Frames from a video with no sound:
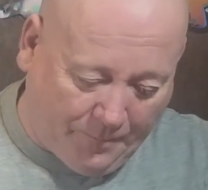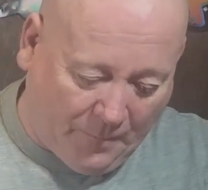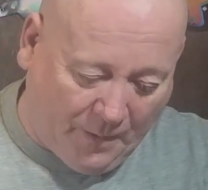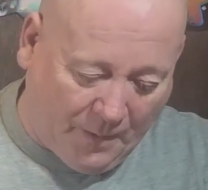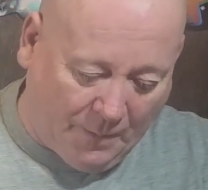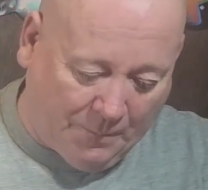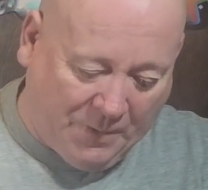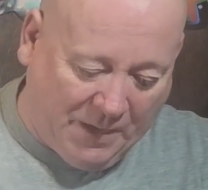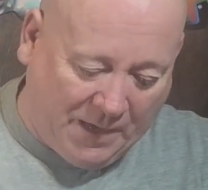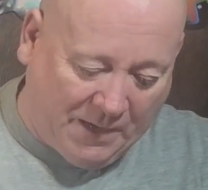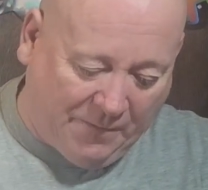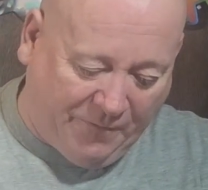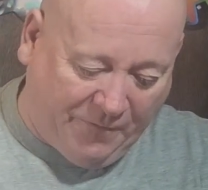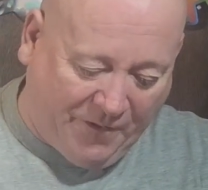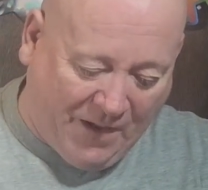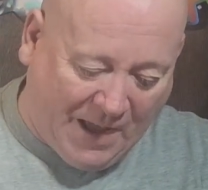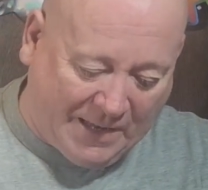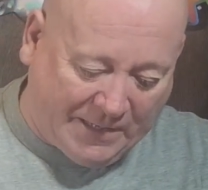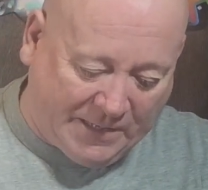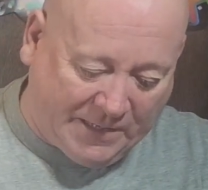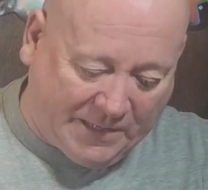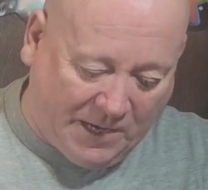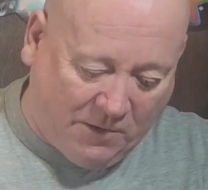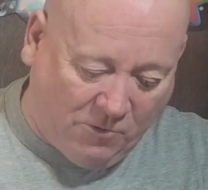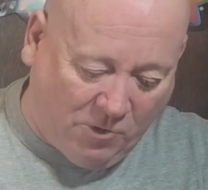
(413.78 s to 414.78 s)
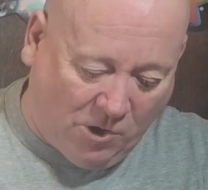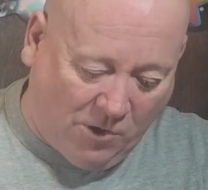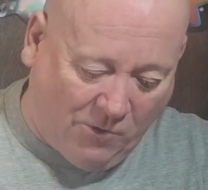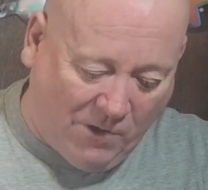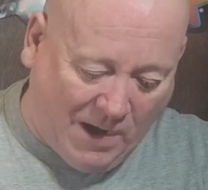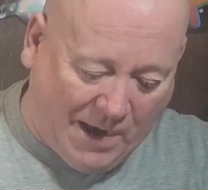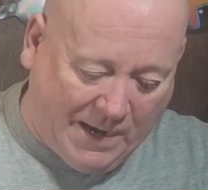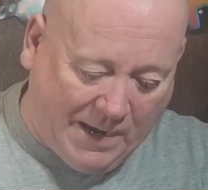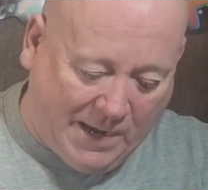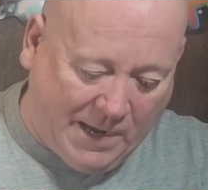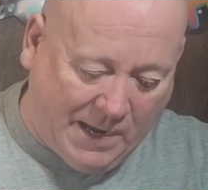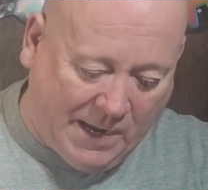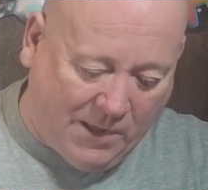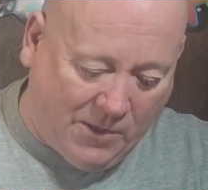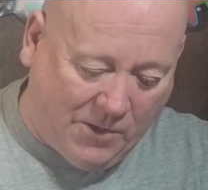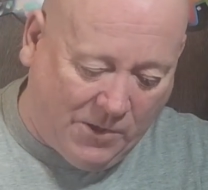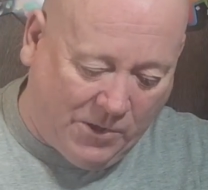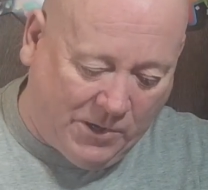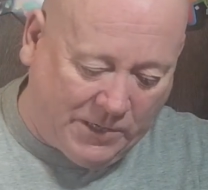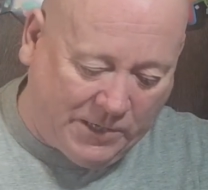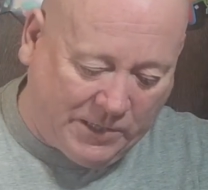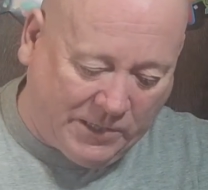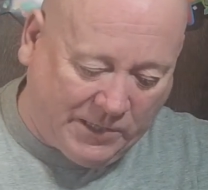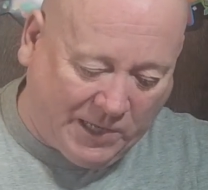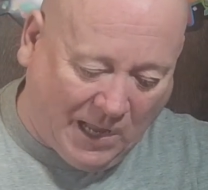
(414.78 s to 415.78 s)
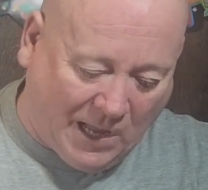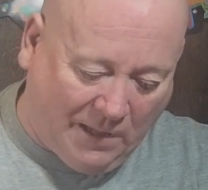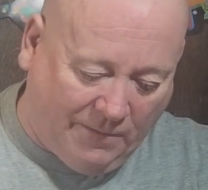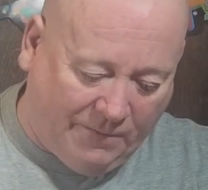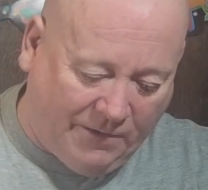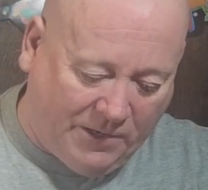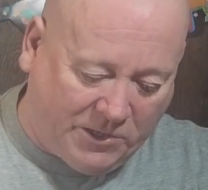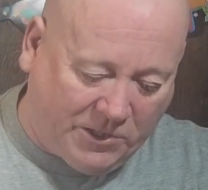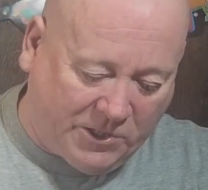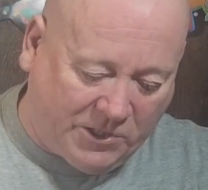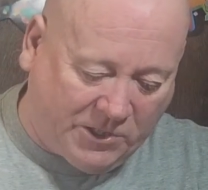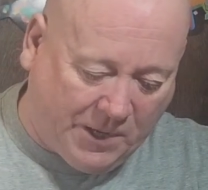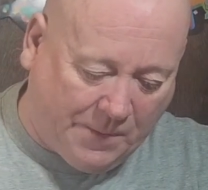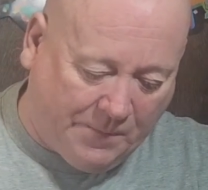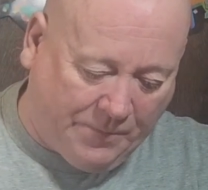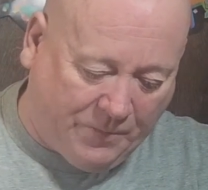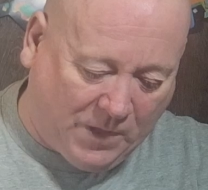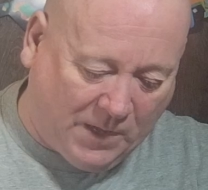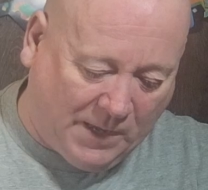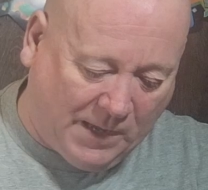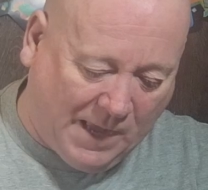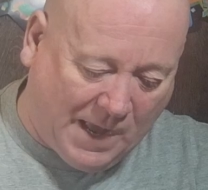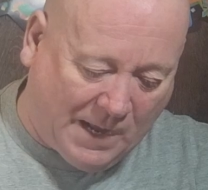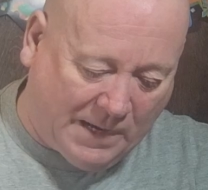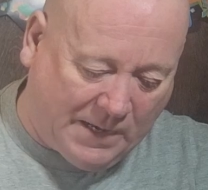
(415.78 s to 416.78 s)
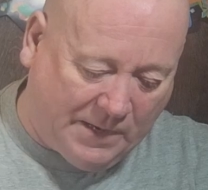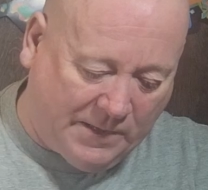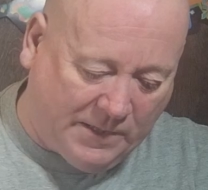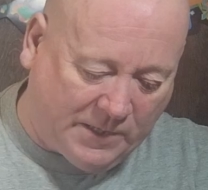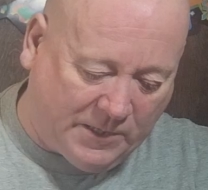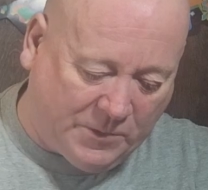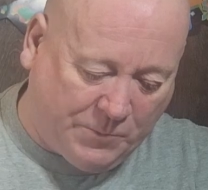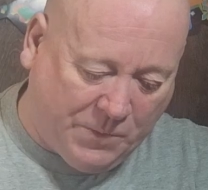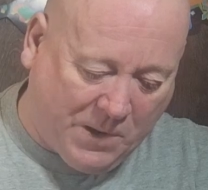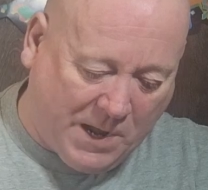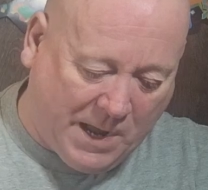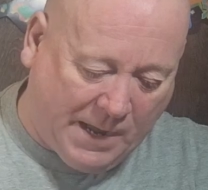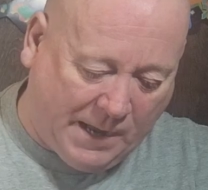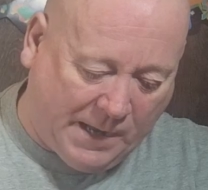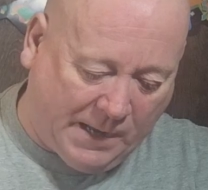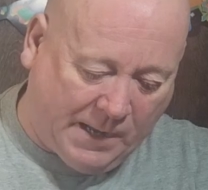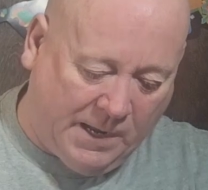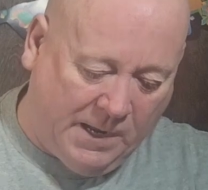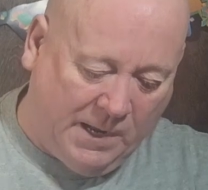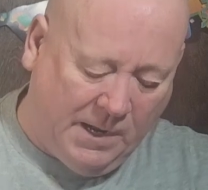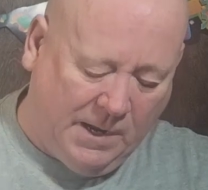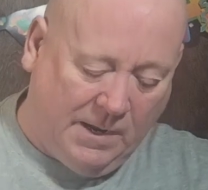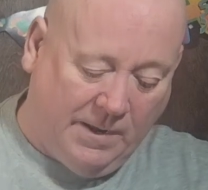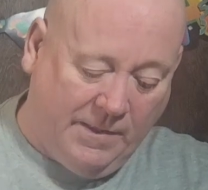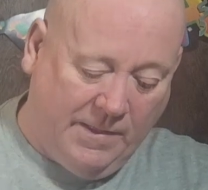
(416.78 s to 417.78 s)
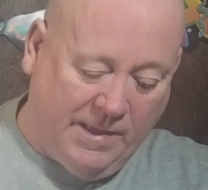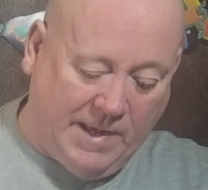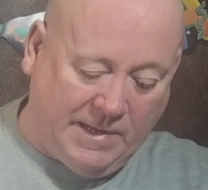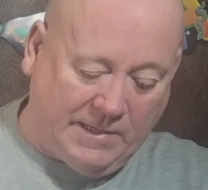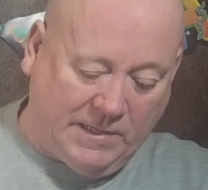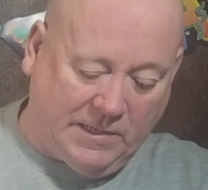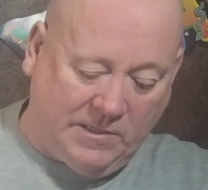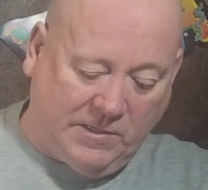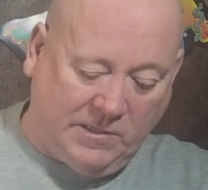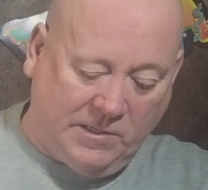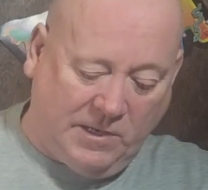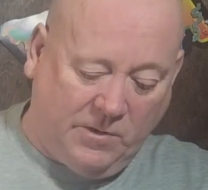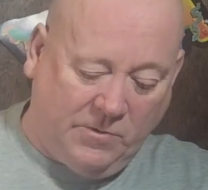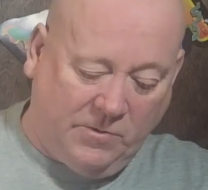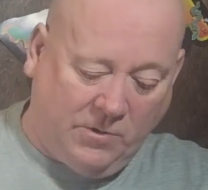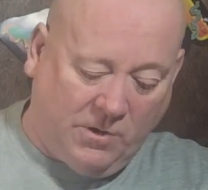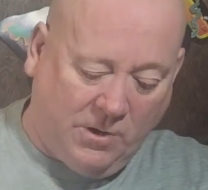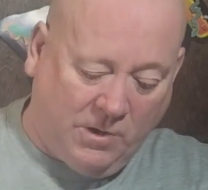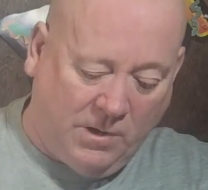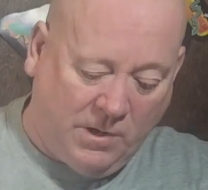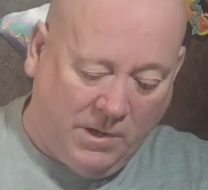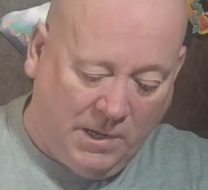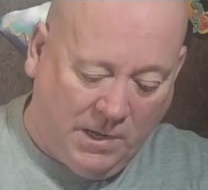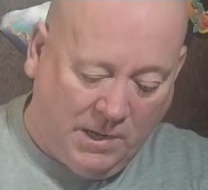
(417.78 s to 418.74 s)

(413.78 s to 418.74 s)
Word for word: Big fat zero right here, though, to salvage something out of this pack. There's a zero.